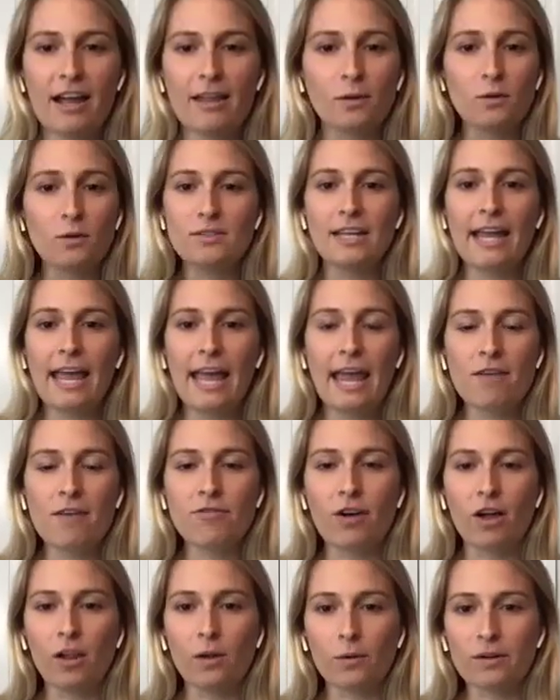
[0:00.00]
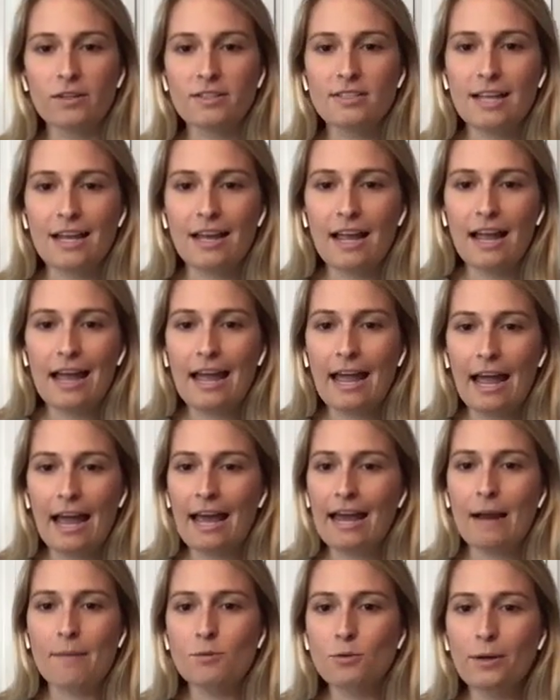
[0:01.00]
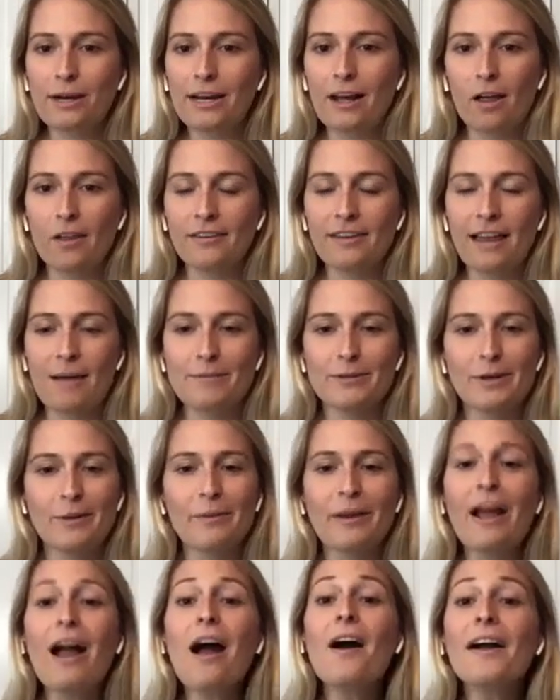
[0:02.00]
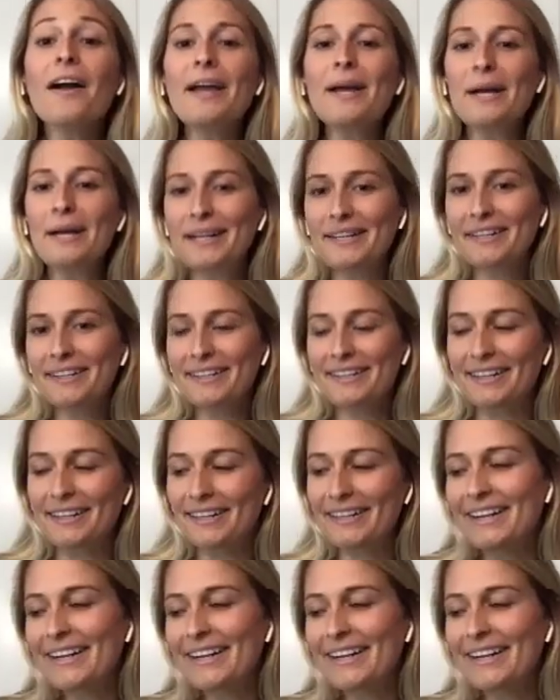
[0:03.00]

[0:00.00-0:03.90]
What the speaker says: I lose like 8 followers, and I'm tweeting all the time. So I'm like, oh, okay, good.